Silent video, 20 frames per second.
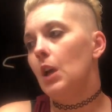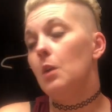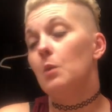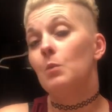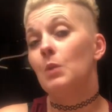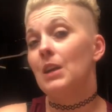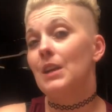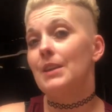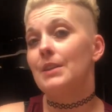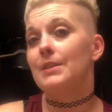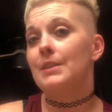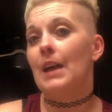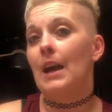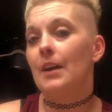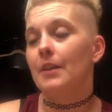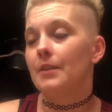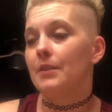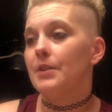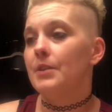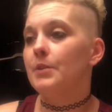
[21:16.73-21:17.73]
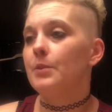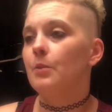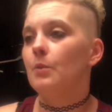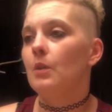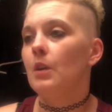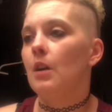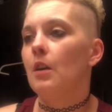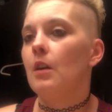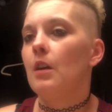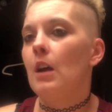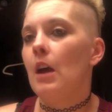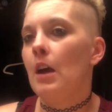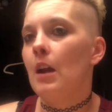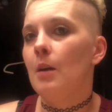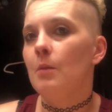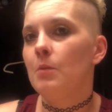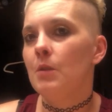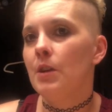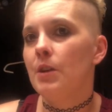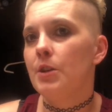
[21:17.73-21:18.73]
what exactly is going on. And
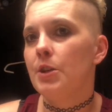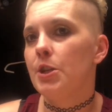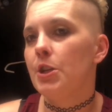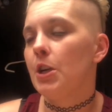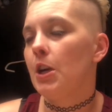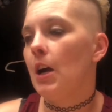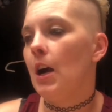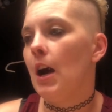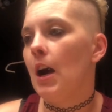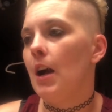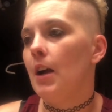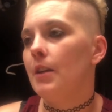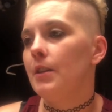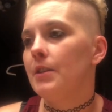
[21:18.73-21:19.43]
I'm gonna try,